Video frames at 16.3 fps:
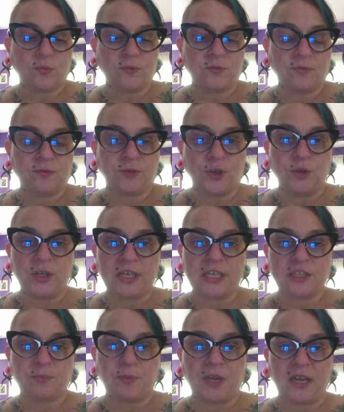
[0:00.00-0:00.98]
viewed it
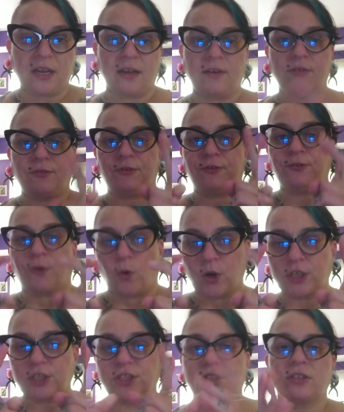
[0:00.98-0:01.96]
as being
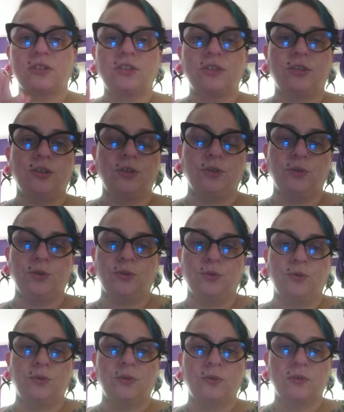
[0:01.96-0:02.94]
forced
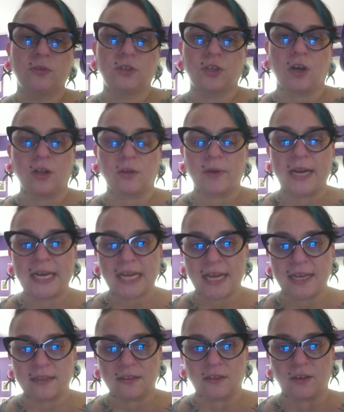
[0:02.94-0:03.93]
to tolerate
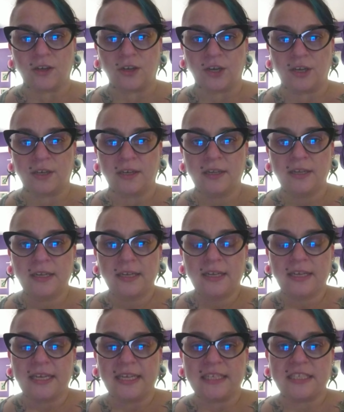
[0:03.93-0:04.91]
and learn
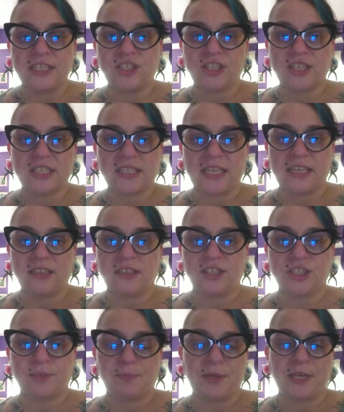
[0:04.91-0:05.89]
Indigenous
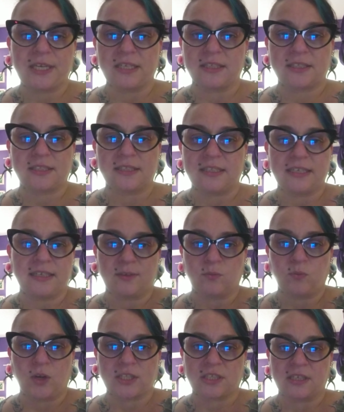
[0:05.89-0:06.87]
English because it
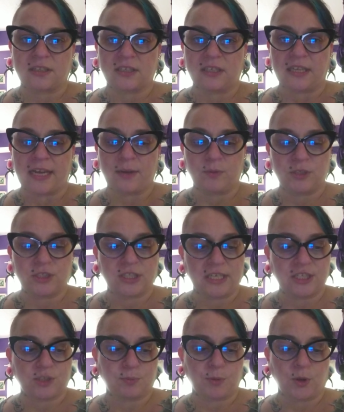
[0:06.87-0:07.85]
wasn't the language
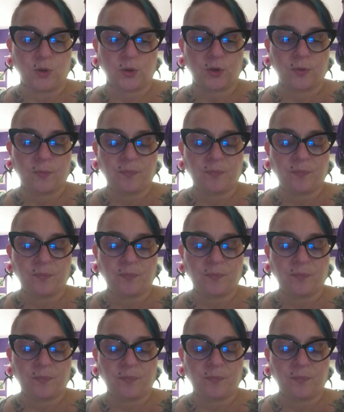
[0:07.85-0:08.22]
they spoke.